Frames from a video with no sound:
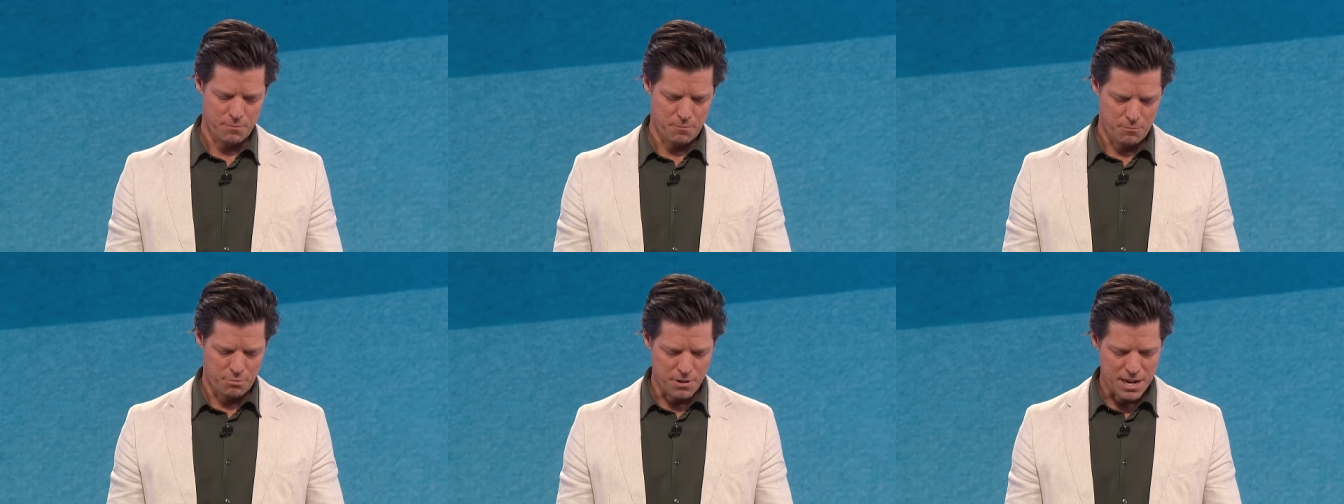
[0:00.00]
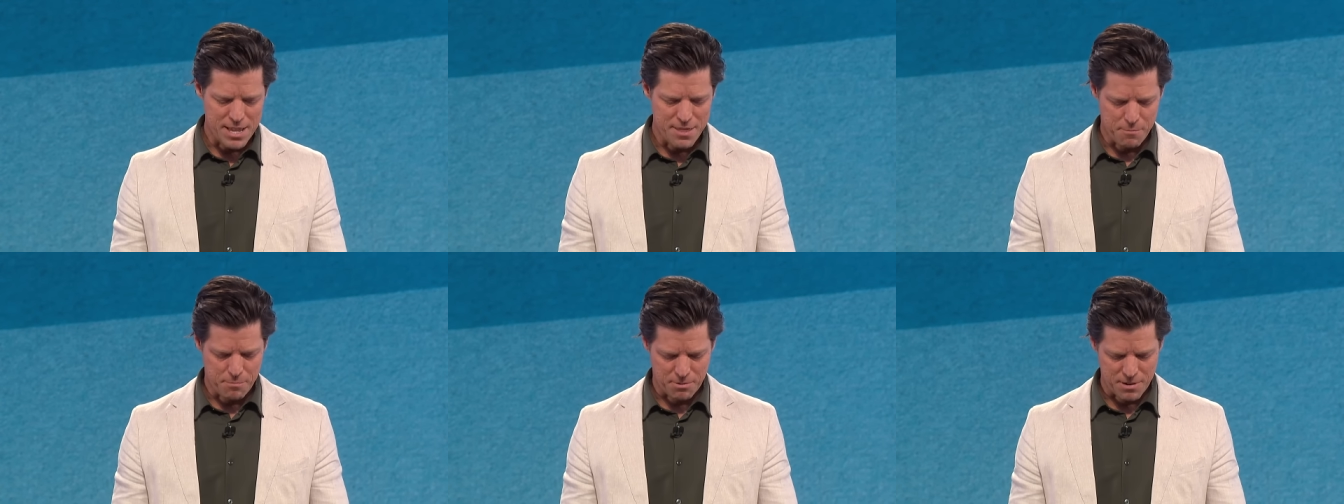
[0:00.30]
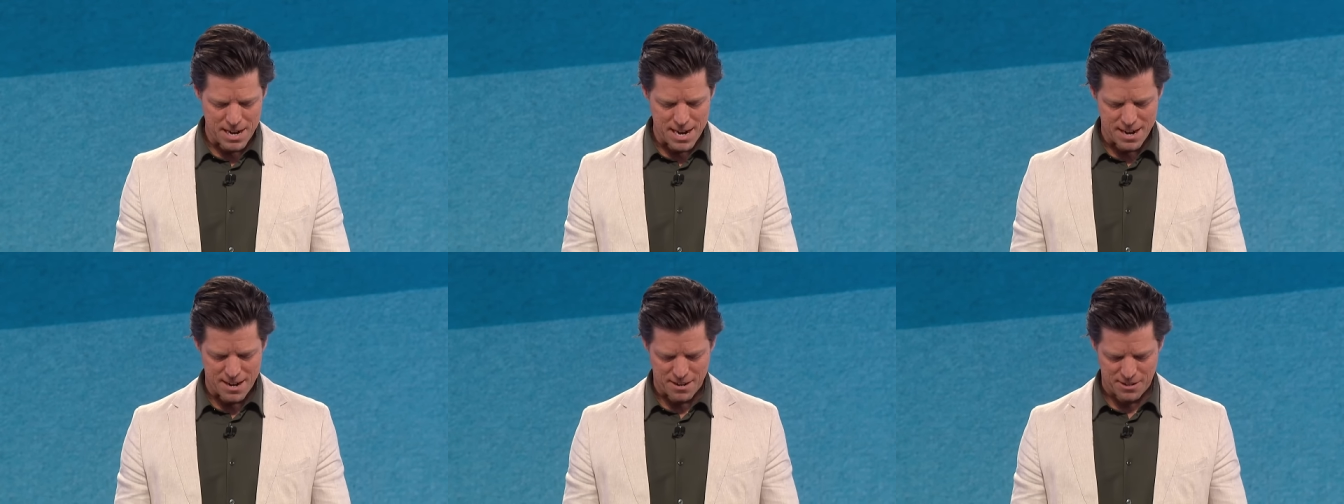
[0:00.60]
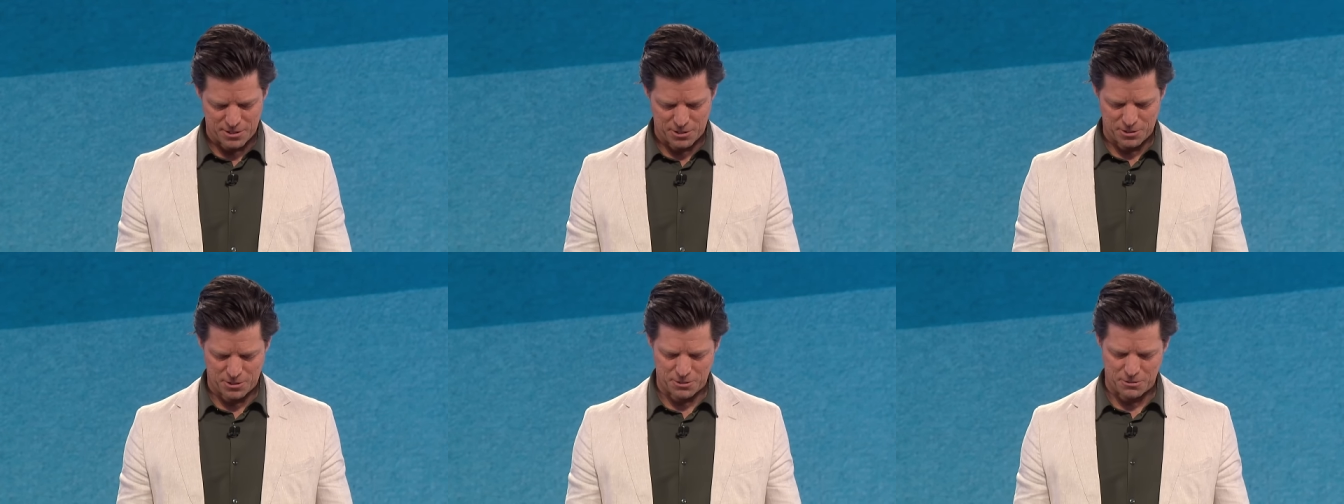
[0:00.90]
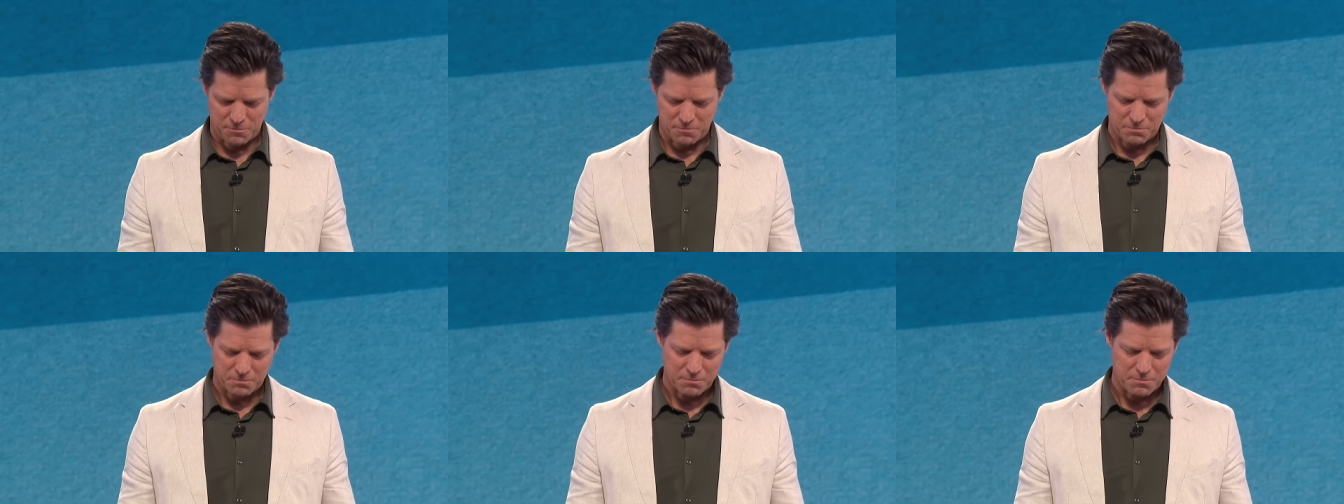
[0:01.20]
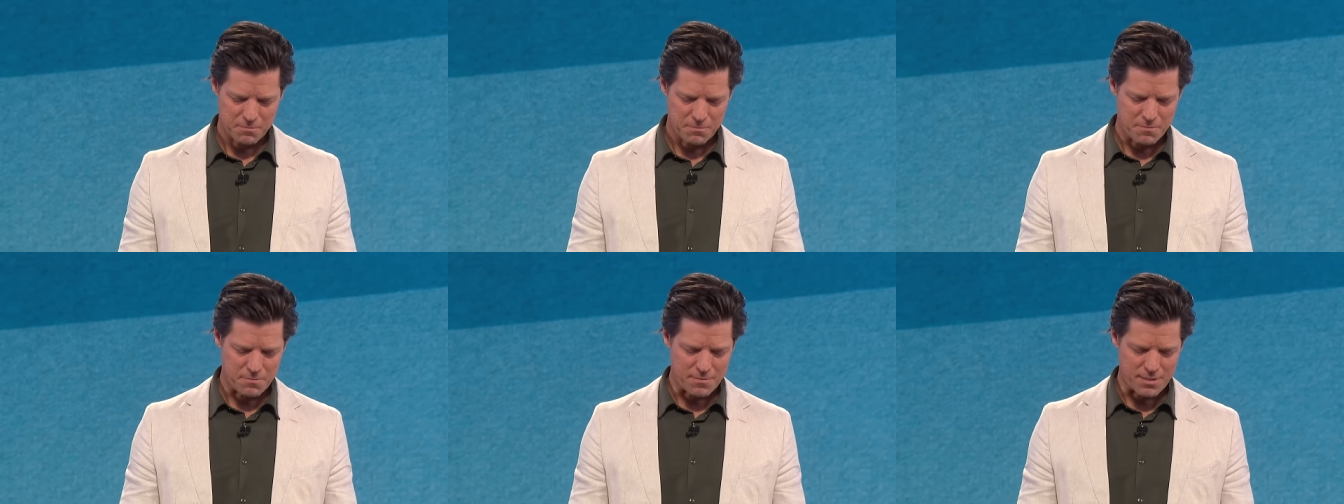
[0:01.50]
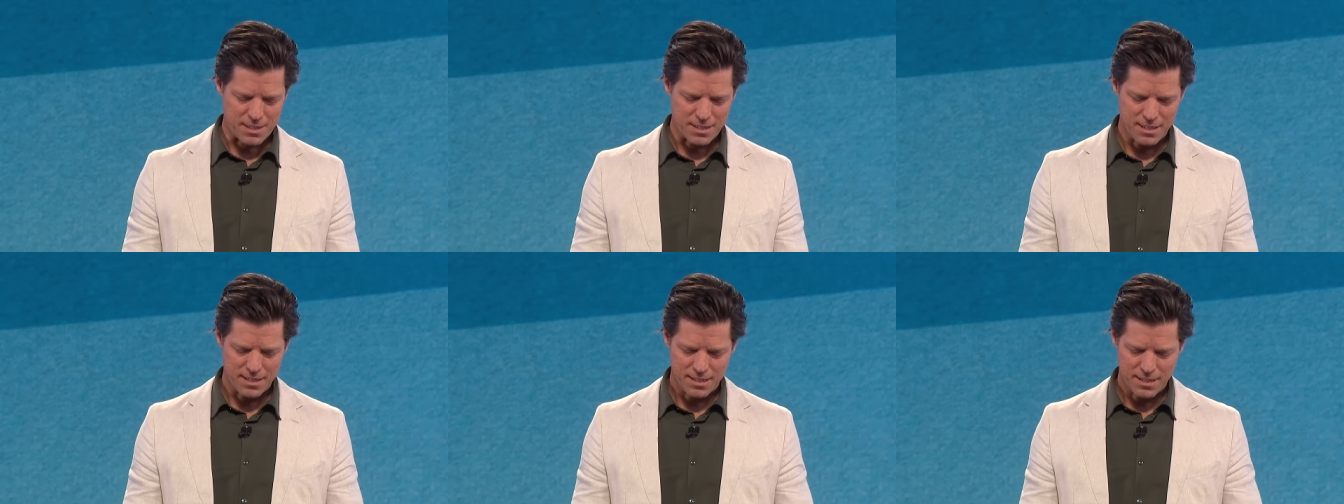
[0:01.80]
Pray the prayers.
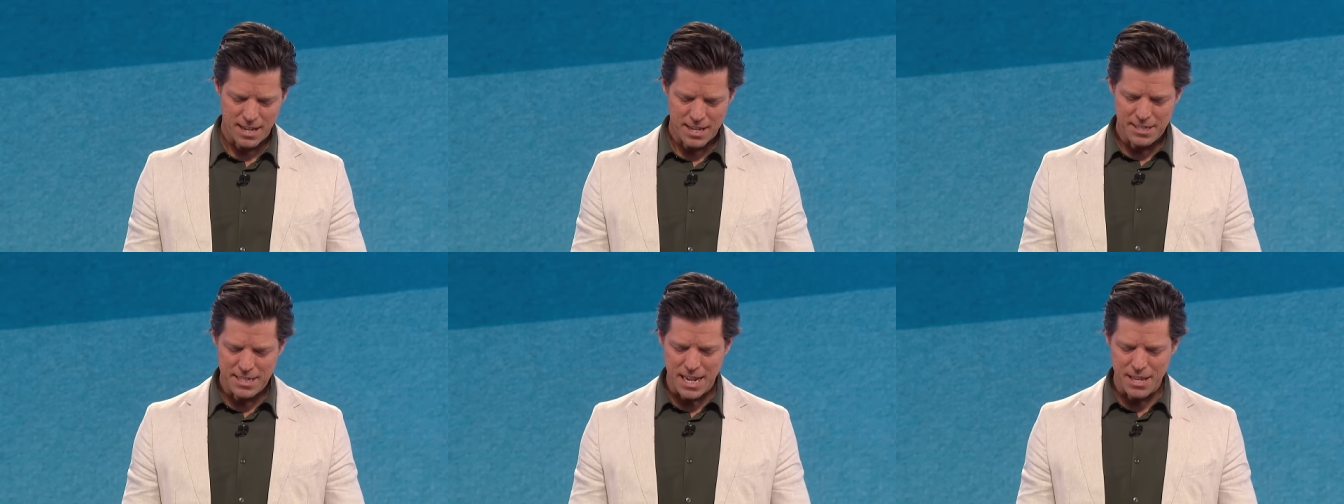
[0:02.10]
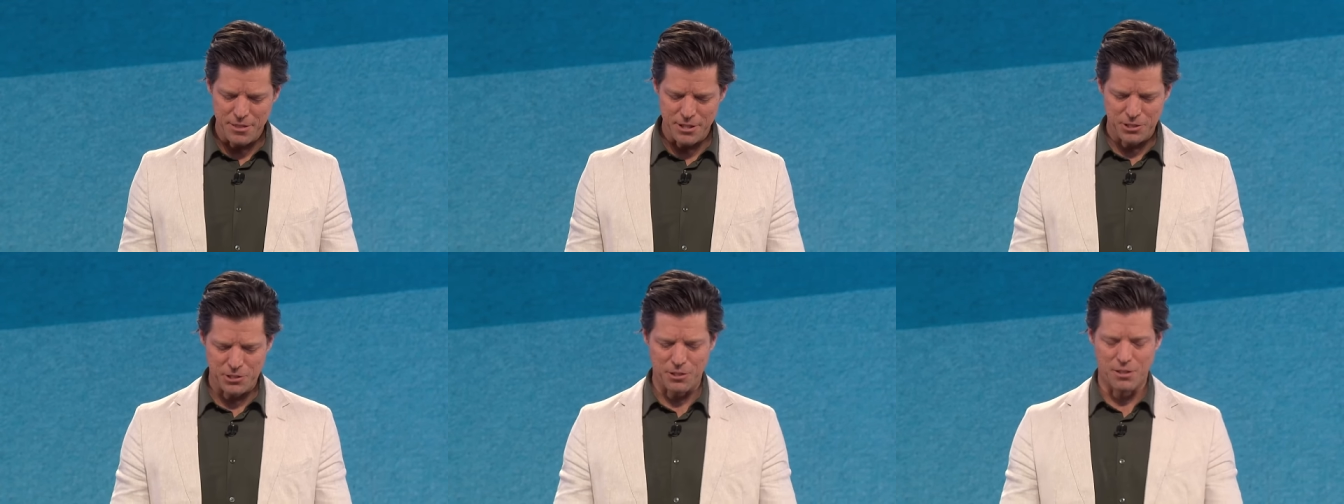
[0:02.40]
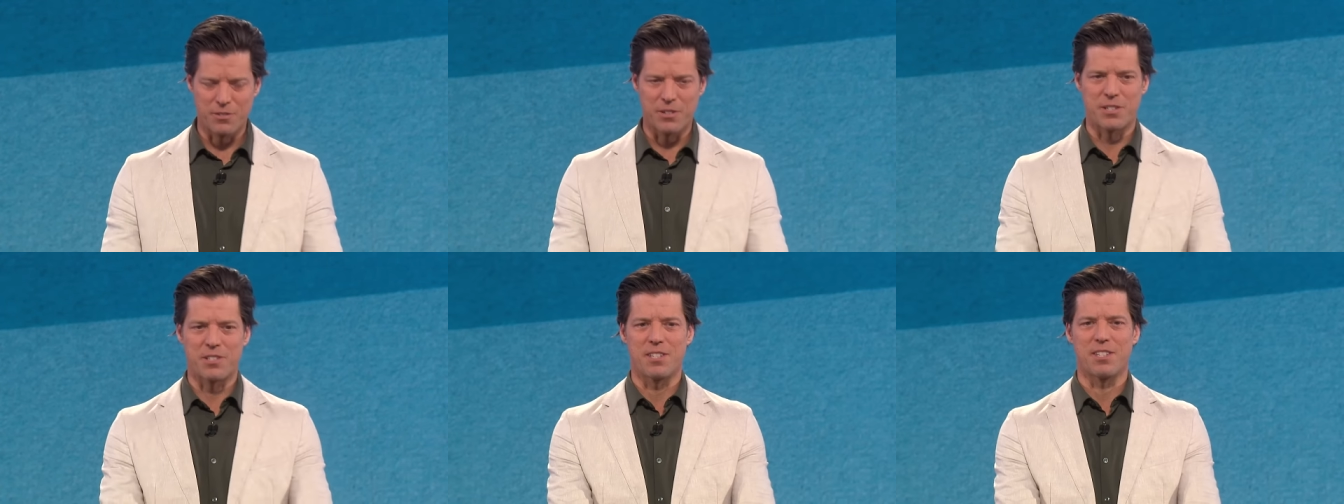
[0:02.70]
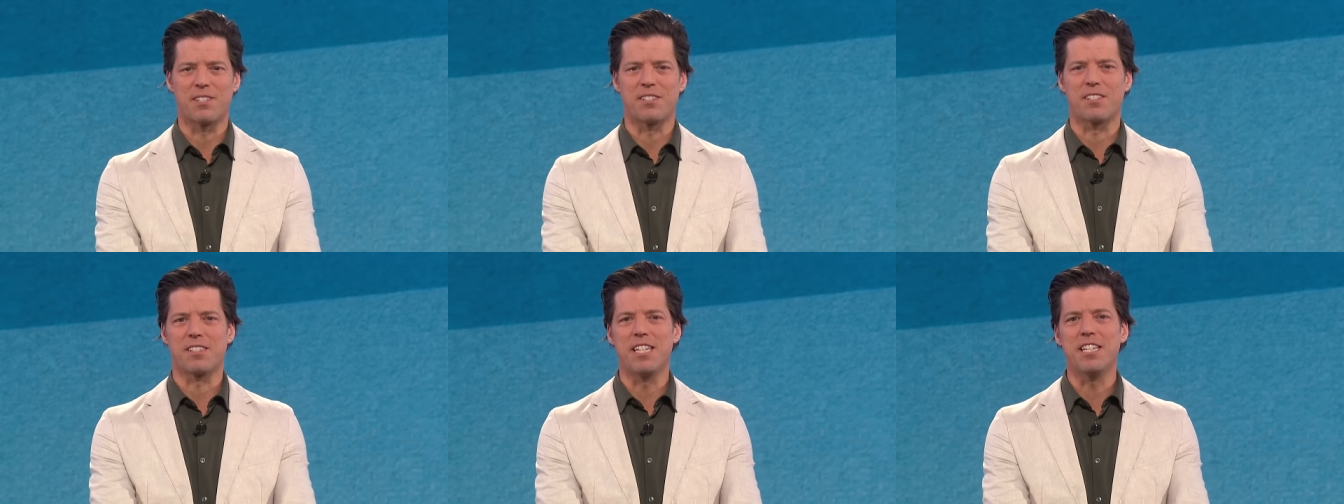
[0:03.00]
Attend the services.